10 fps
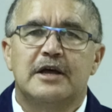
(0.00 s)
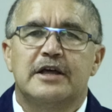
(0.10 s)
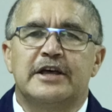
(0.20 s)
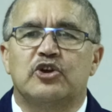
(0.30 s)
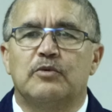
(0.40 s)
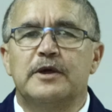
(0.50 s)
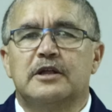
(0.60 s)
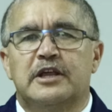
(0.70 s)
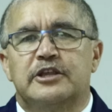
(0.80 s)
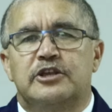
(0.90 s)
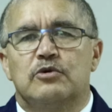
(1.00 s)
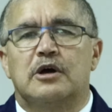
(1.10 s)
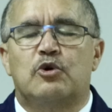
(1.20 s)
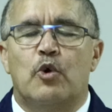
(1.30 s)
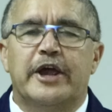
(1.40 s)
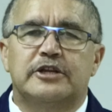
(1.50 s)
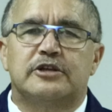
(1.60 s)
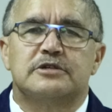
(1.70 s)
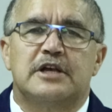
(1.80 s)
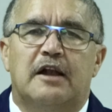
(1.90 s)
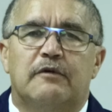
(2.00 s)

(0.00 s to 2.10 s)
That you acquaint yourself